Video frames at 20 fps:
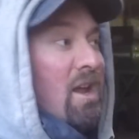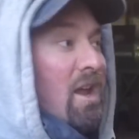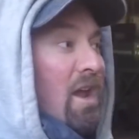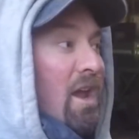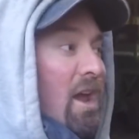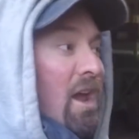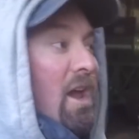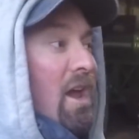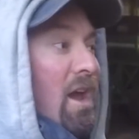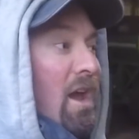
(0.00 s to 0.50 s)

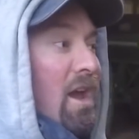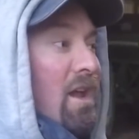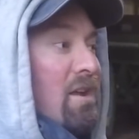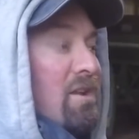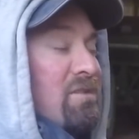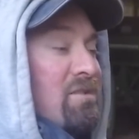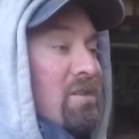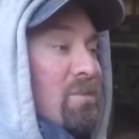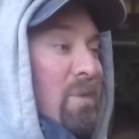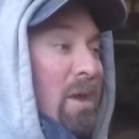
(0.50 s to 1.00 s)
And
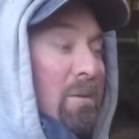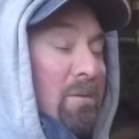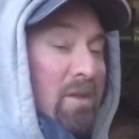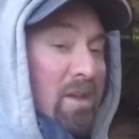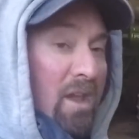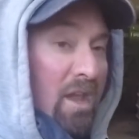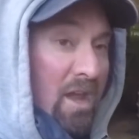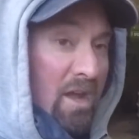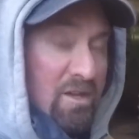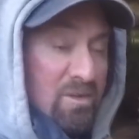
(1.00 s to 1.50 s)
it's going to maybe
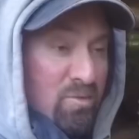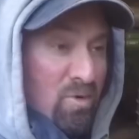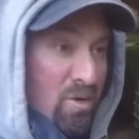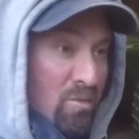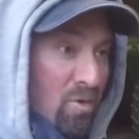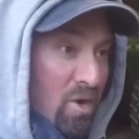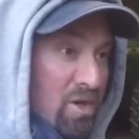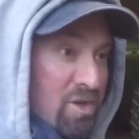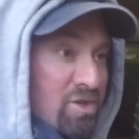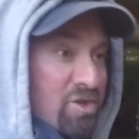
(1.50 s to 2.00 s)
catch more
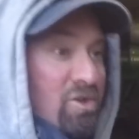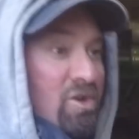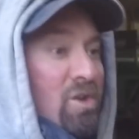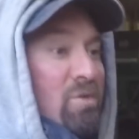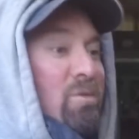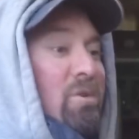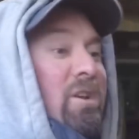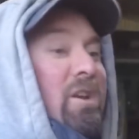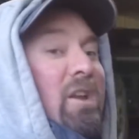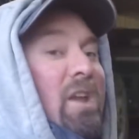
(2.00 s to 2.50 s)
moisture,
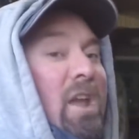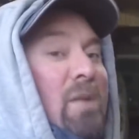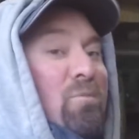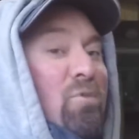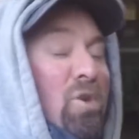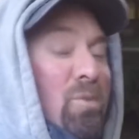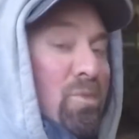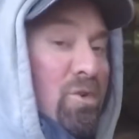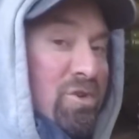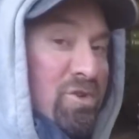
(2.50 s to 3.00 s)
and we're going to get
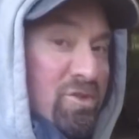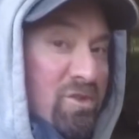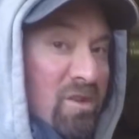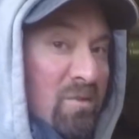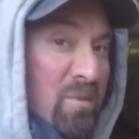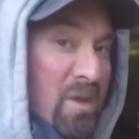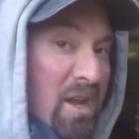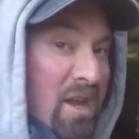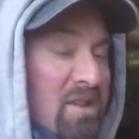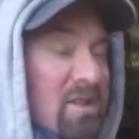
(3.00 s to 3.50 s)
more bushels
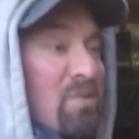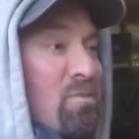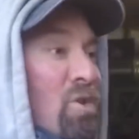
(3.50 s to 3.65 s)
of beans.